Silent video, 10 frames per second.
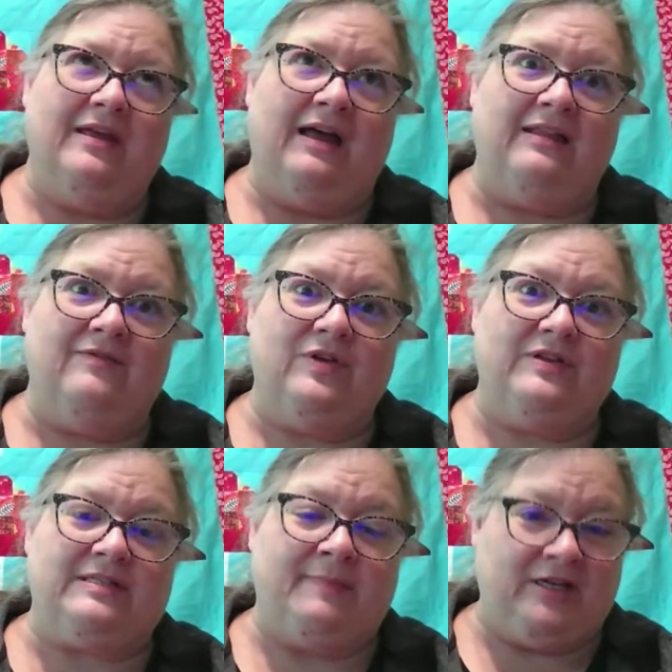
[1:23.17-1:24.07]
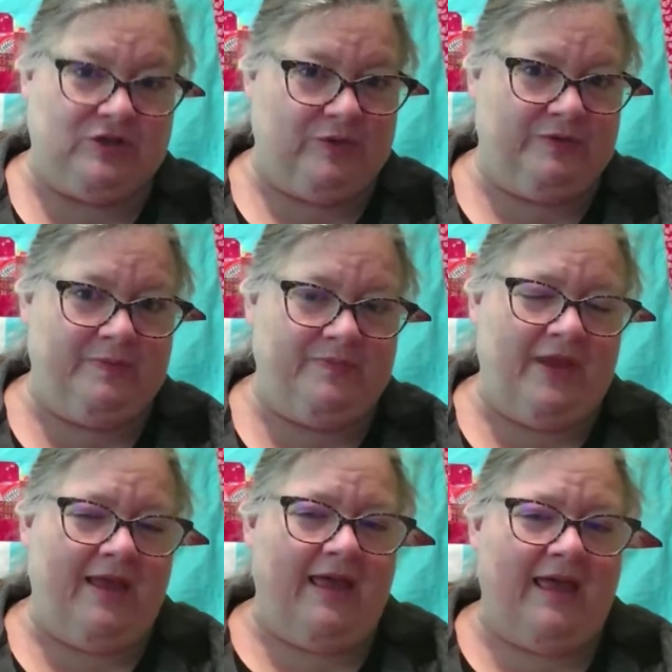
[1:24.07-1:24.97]
I Love You This Mushroom,
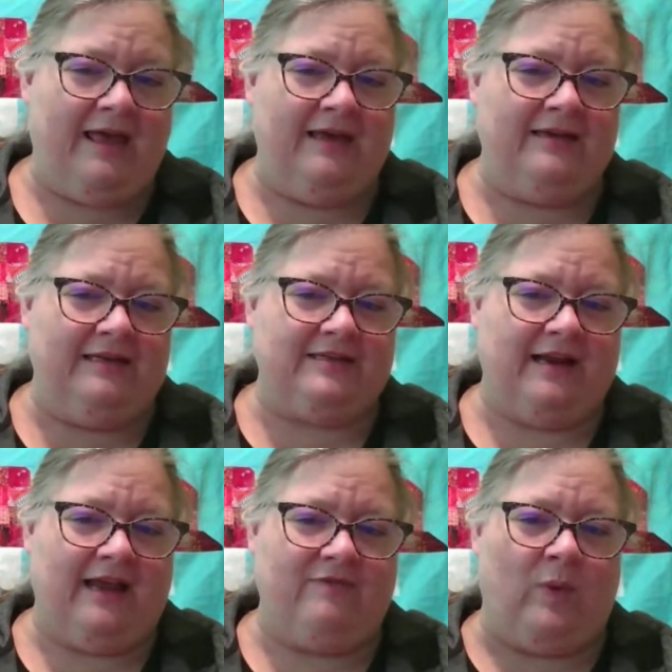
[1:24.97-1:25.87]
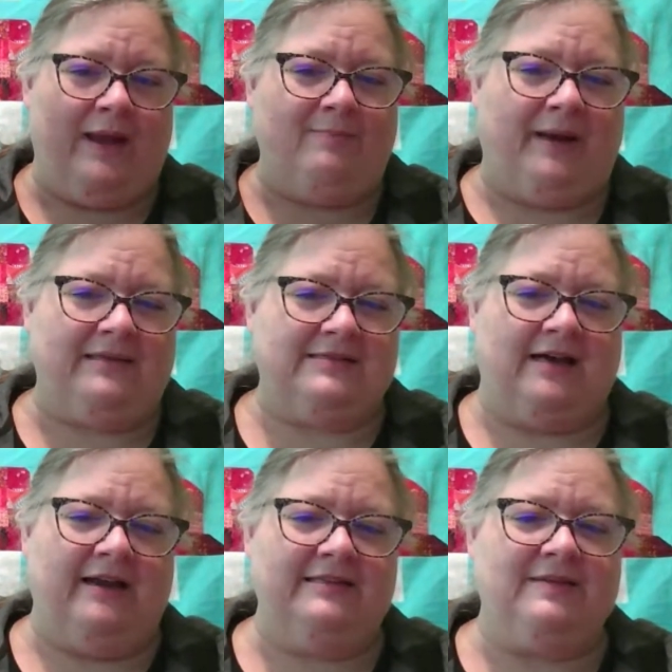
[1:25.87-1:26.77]
and it's going to have white buttons
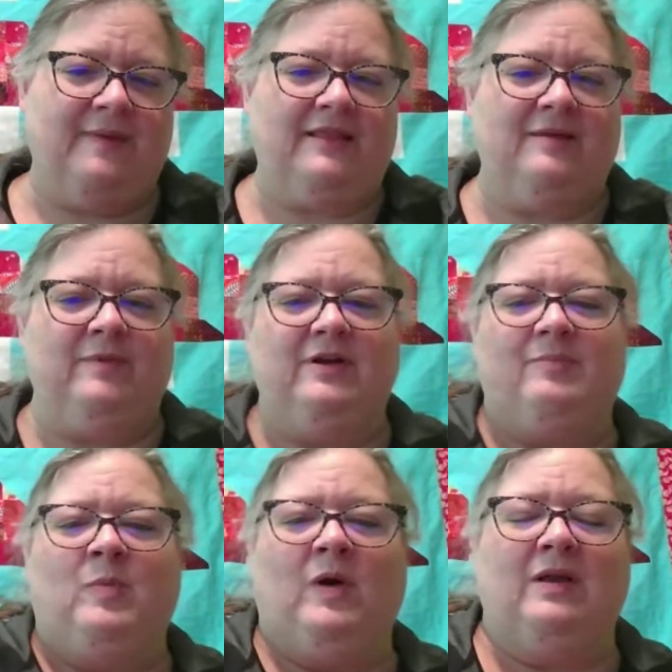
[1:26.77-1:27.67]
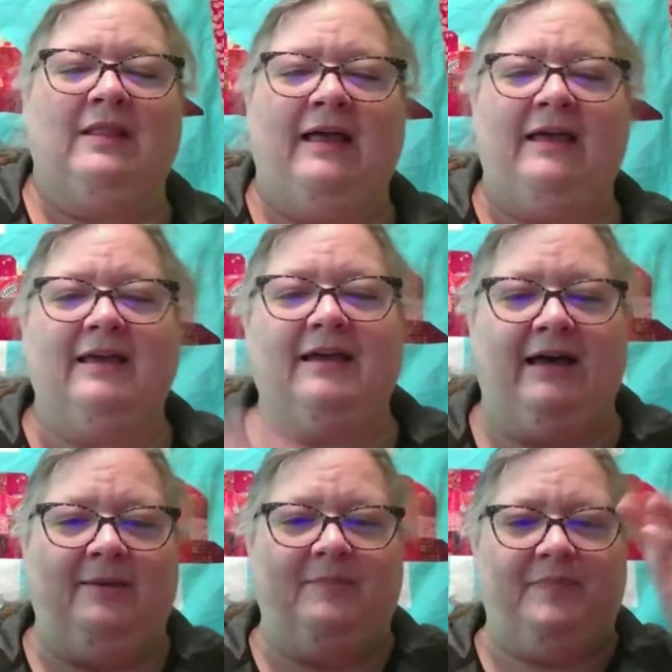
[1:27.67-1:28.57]
on it to make them look more like
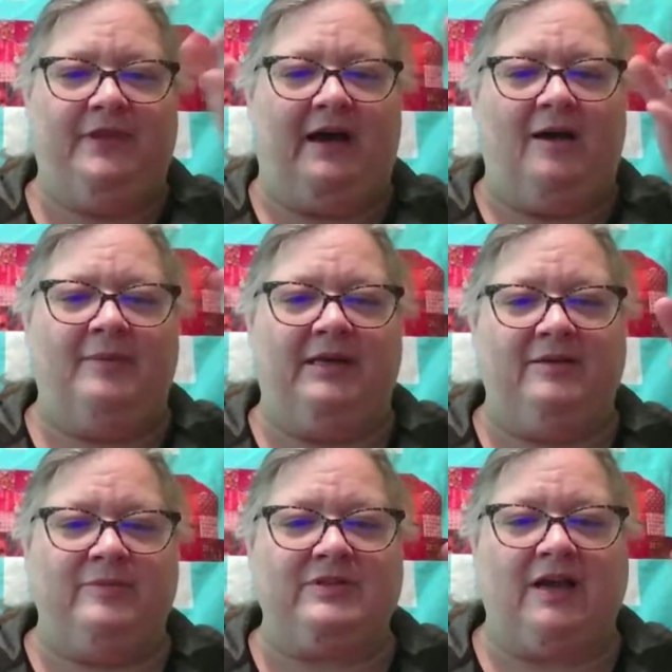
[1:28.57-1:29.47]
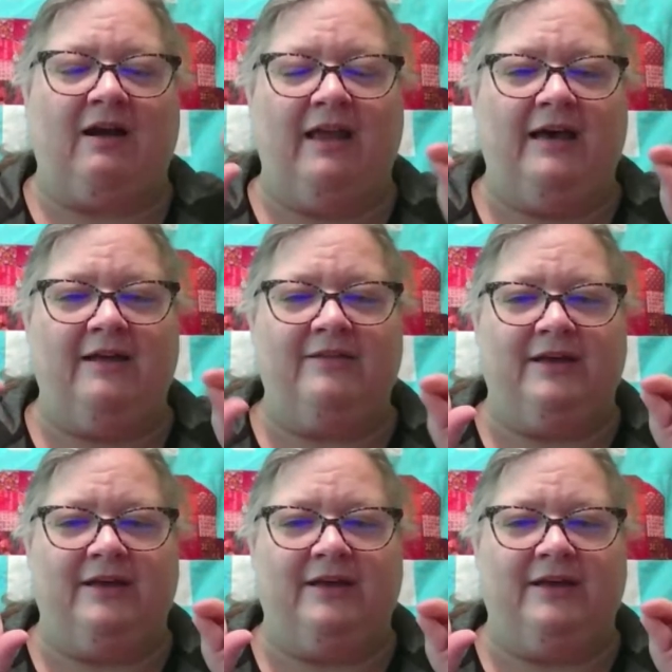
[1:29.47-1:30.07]
the Amanita muscaria,